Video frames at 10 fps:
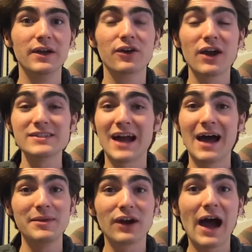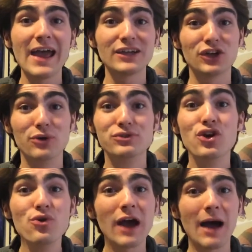Granted, I mean, I actually own
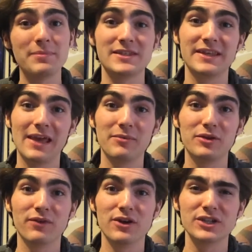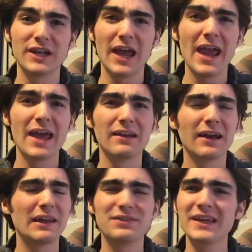two copies of the GameCube version, and
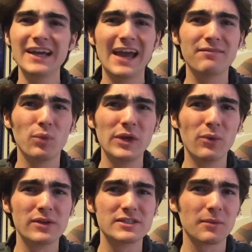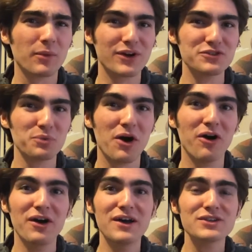I think I have a Wii one somewhere as well.